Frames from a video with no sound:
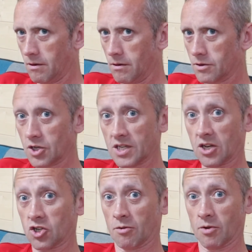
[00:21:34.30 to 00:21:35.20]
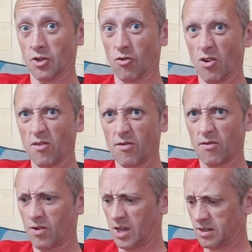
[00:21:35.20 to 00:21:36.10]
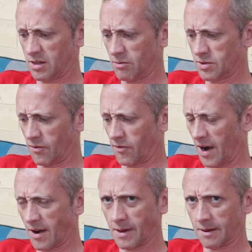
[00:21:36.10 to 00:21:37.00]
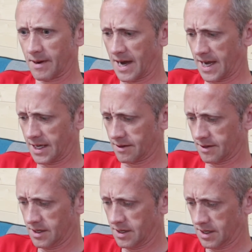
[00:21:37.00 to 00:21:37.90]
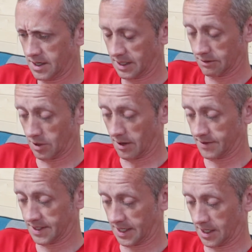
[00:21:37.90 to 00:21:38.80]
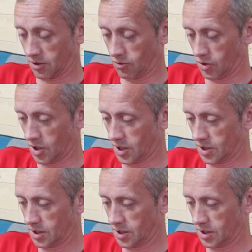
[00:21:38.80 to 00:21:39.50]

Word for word: Sounds like there's someone on the roof. That, that was a very big bang. I, obviously, I can't go out.